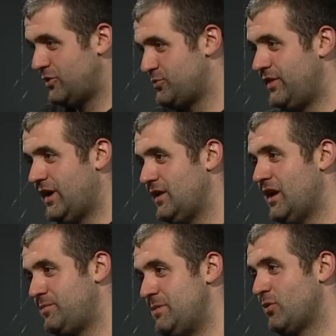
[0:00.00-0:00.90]
we thought a lot
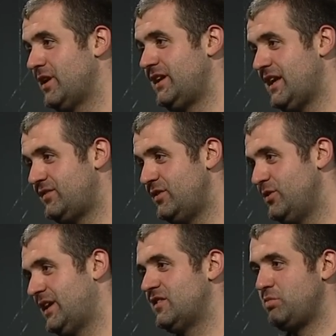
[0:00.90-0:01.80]
of people were going to get to.
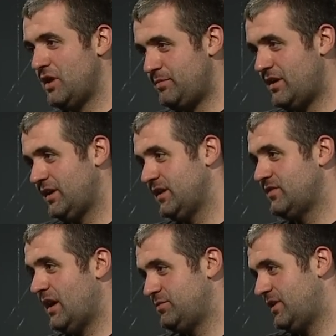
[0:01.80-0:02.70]
It gets Blood Baron, it gets
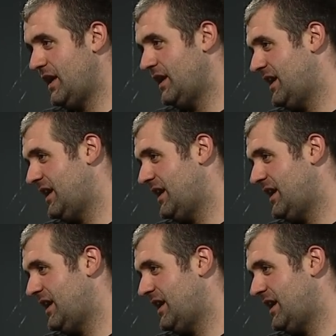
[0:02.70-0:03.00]
Obsidat.